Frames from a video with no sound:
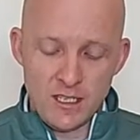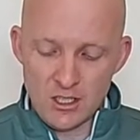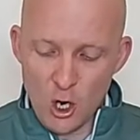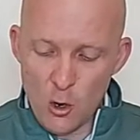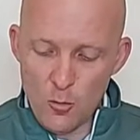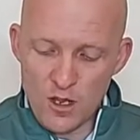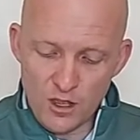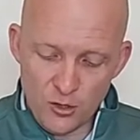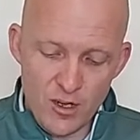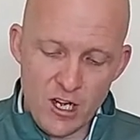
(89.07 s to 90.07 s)
It's only
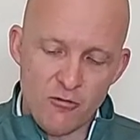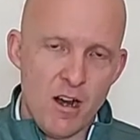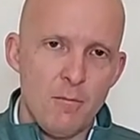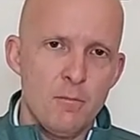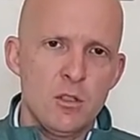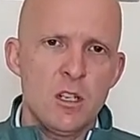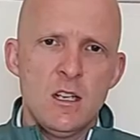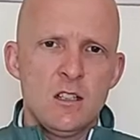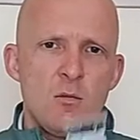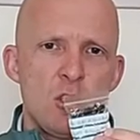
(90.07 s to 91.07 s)
3 grams,
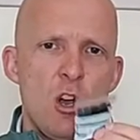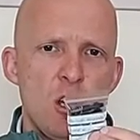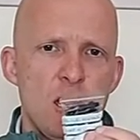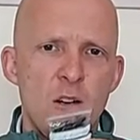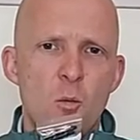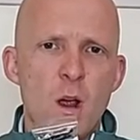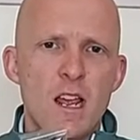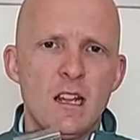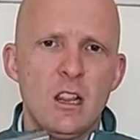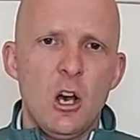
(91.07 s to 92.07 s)
so it's not going to weigh
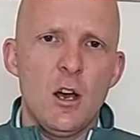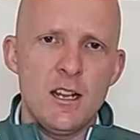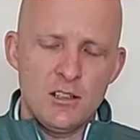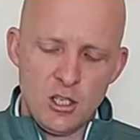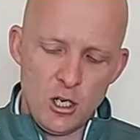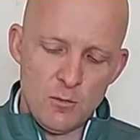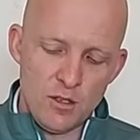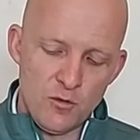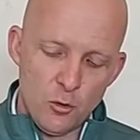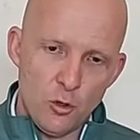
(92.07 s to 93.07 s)
a lot in terms
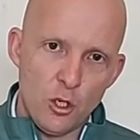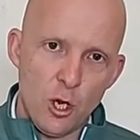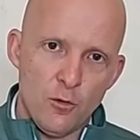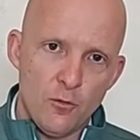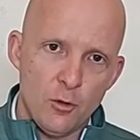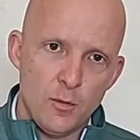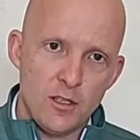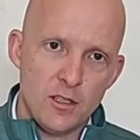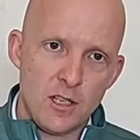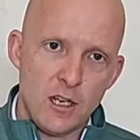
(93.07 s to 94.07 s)
of your golf club
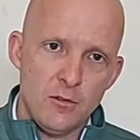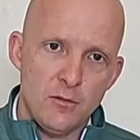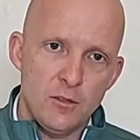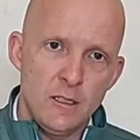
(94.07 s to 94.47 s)
itself.